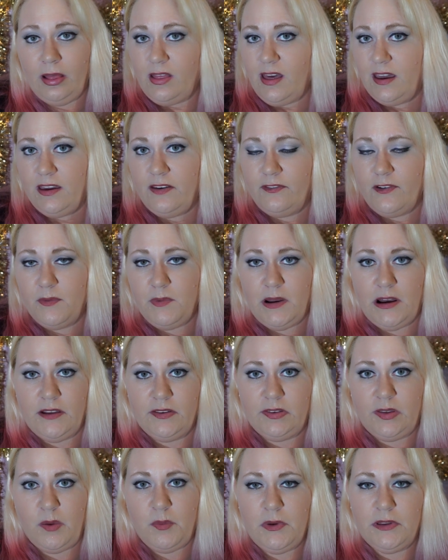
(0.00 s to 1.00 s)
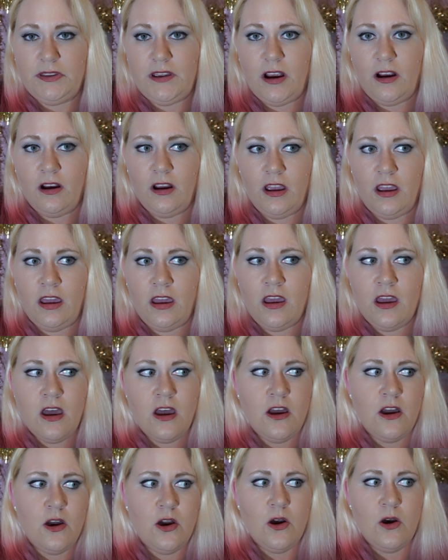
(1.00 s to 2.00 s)
like if I'm in a cemetery
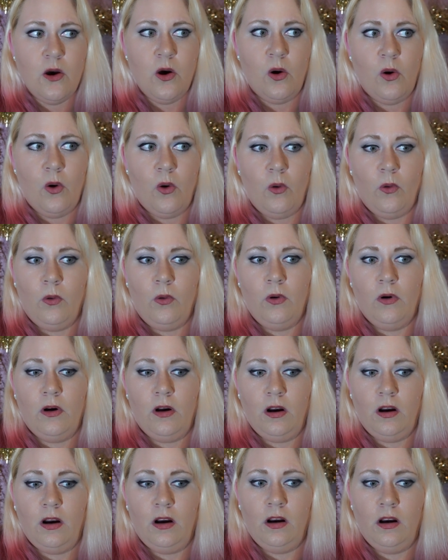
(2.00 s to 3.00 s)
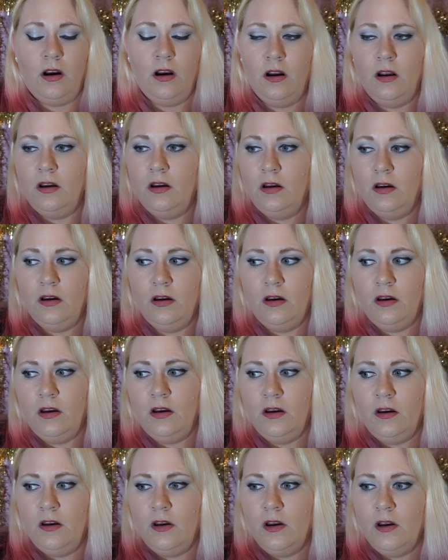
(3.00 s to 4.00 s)
or
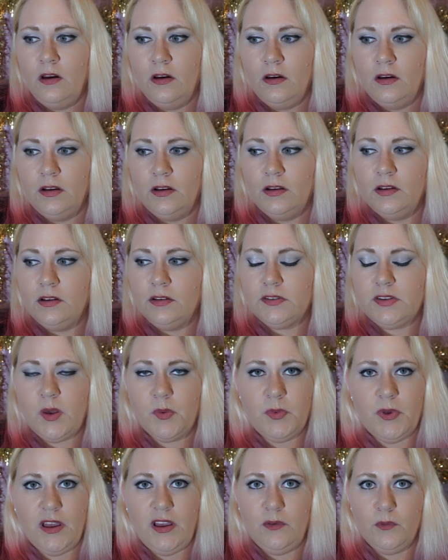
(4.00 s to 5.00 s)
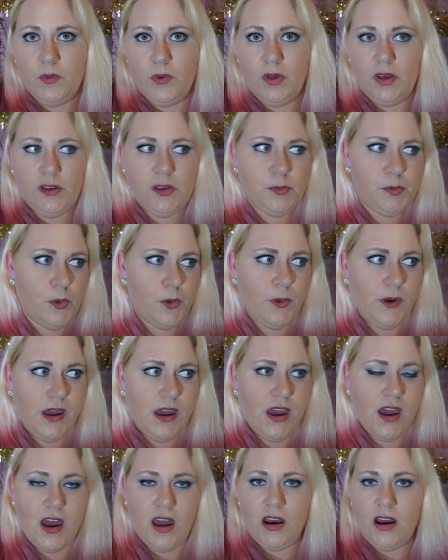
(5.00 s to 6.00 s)
something really
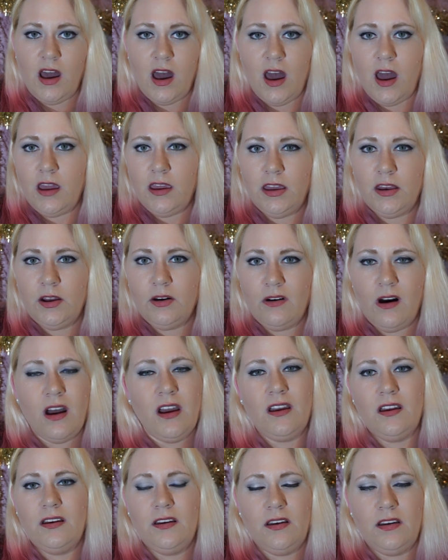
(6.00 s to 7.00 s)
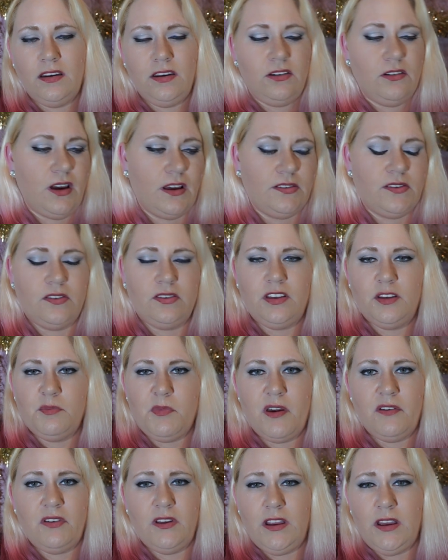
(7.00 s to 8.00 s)
spooky. And you guys have seen
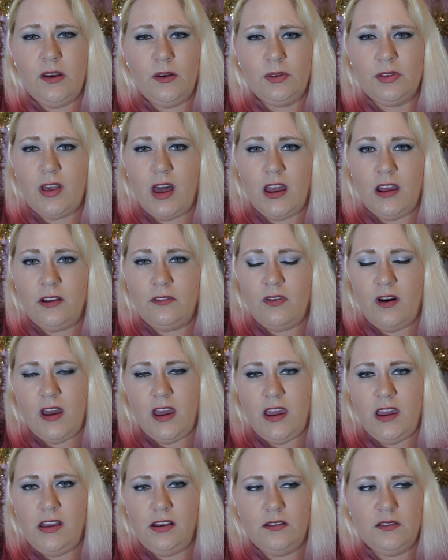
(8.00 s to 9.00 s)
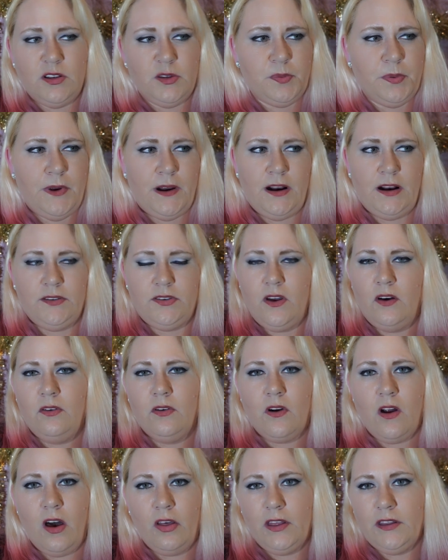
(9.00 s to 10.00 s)
my videos, I invite spirits
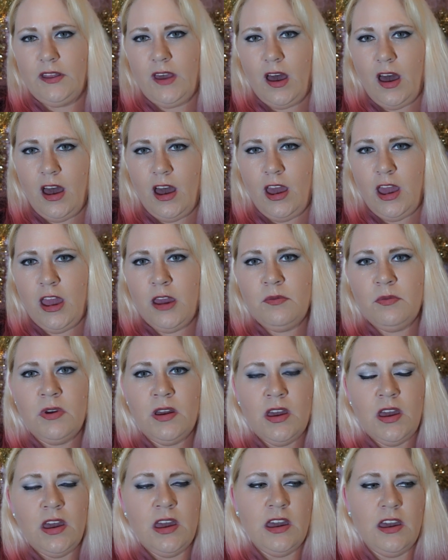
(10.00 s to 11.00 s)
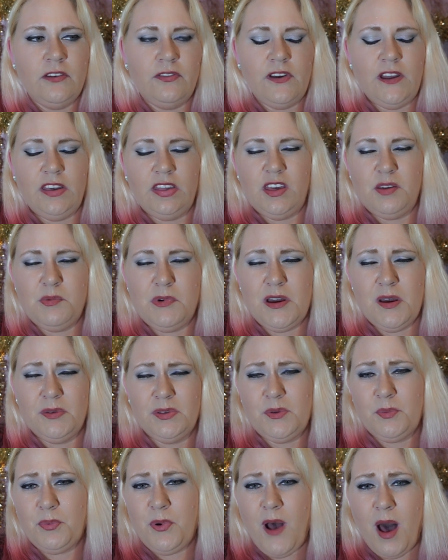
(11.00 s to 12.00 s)
over all the time. If anything becomes
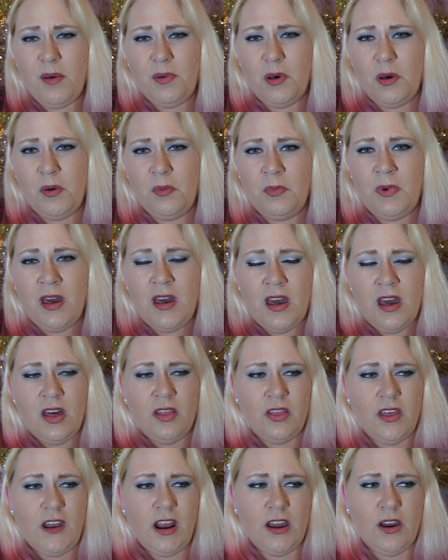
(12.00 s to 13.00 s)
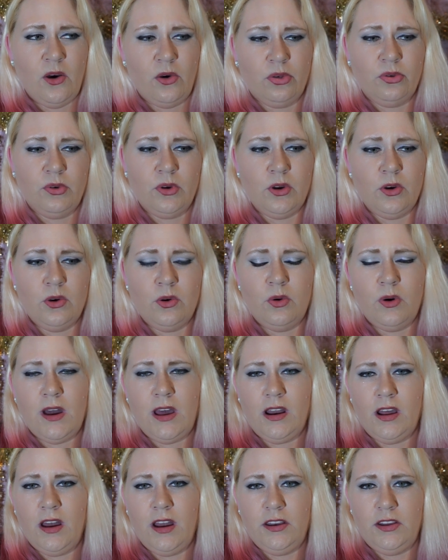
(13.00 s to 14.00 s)
a problem, then I go through
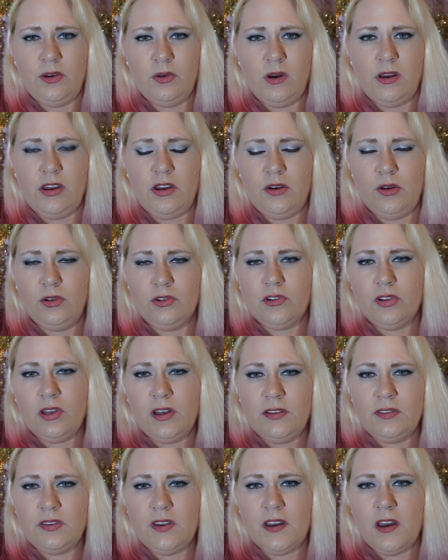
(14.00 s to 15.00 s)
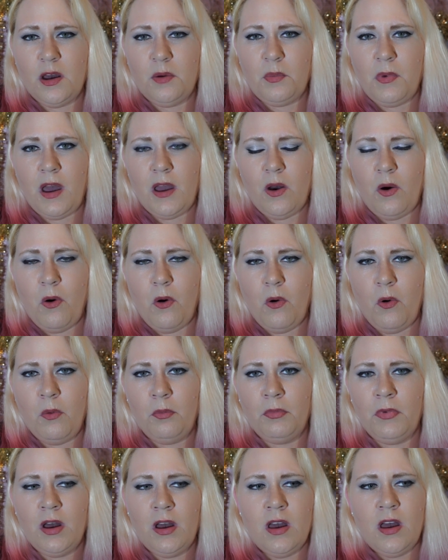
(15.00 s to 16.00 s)
and I do a huge cleansing on my
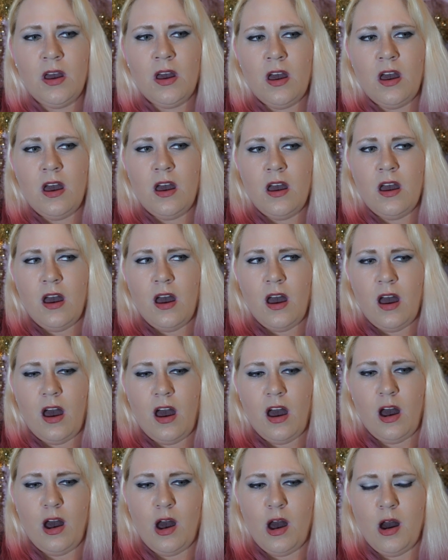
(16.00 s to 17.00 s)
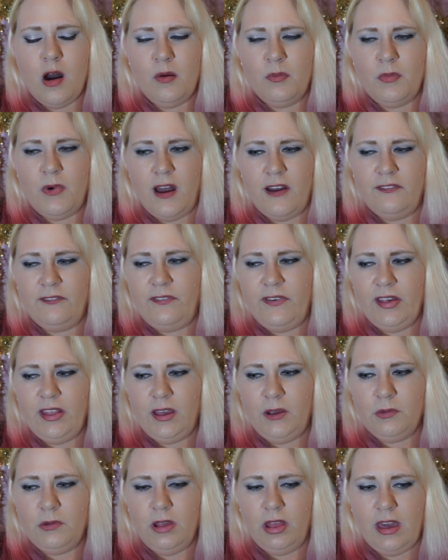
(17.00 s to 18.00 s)
home. I'm
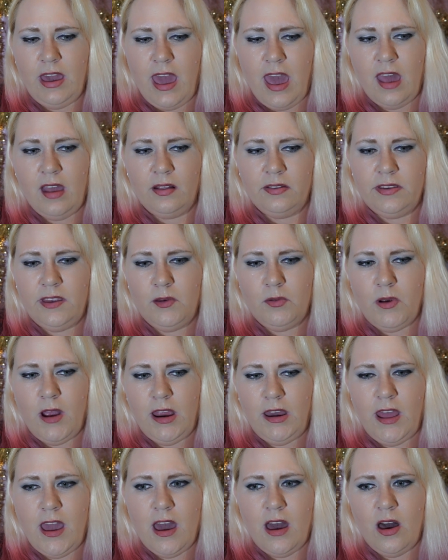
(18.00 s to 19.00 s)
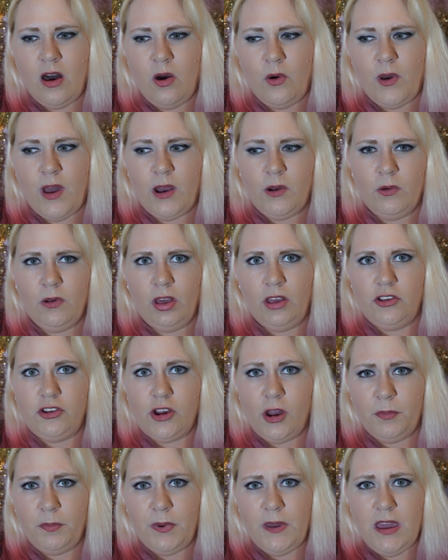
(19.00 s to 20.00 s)
feeling really antsy right now and really
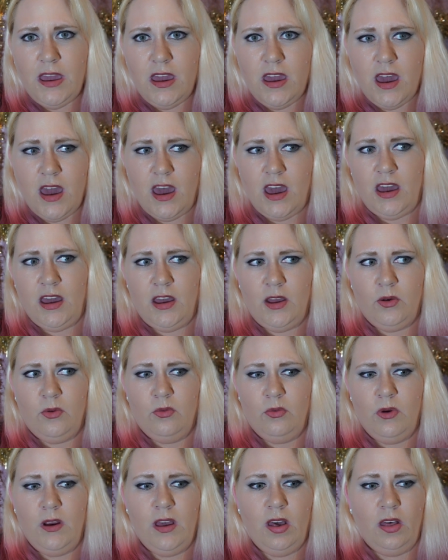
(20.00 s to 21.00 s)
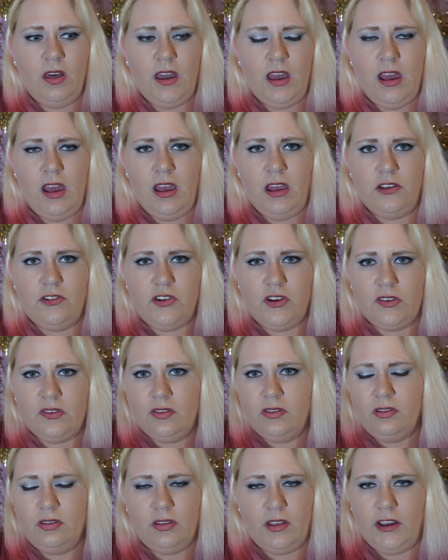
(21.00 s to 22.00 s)
jumpy and really just
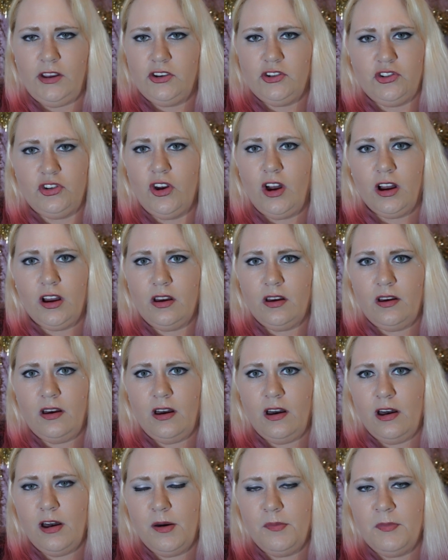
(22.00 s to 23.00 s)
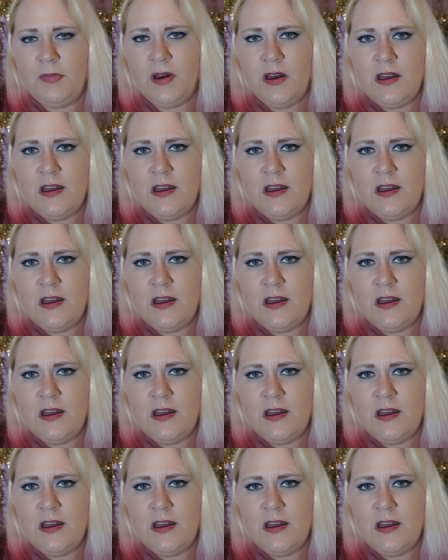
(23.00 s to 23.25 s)
like shook. I